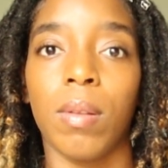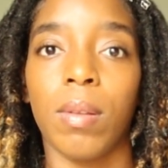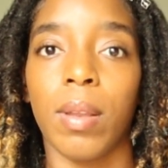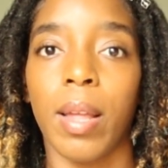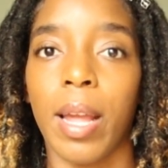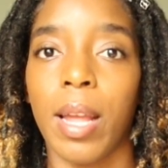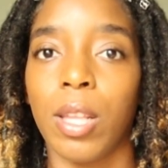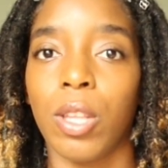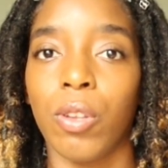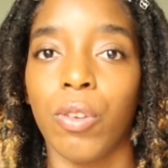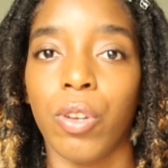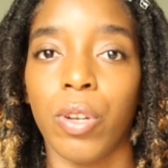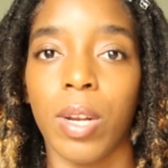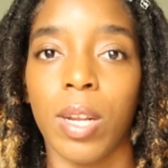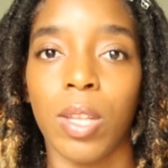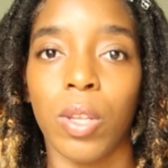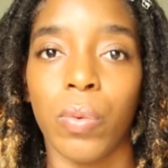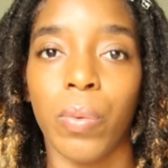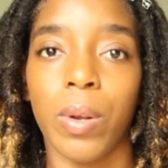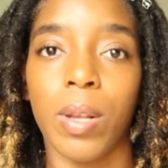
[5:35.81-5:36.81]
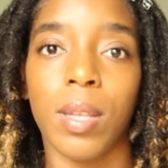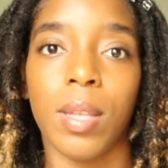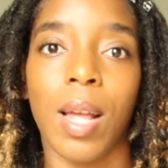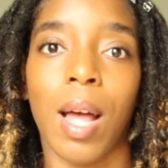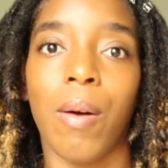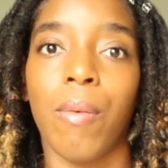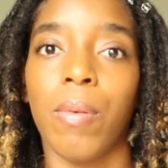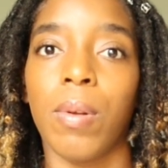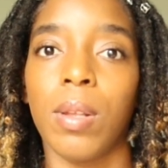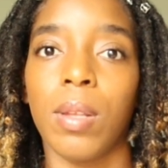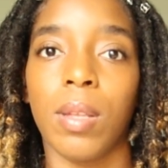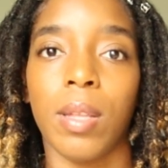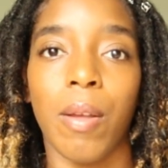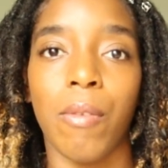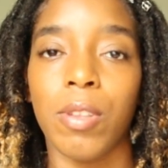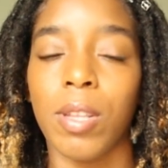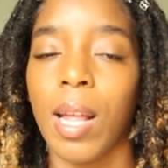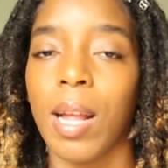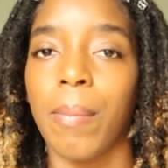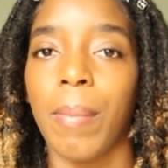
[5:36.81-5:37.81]
like 2-strand twist, that
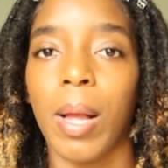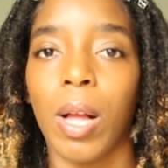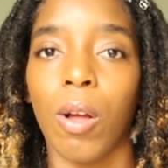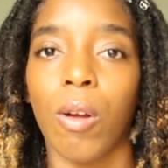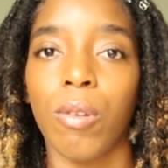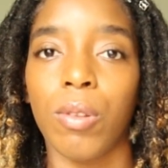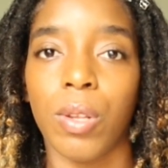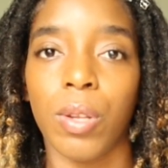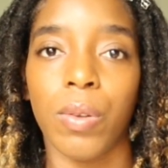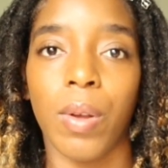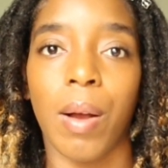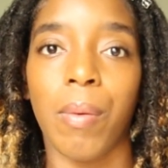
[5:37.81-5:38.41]
was like my go-to.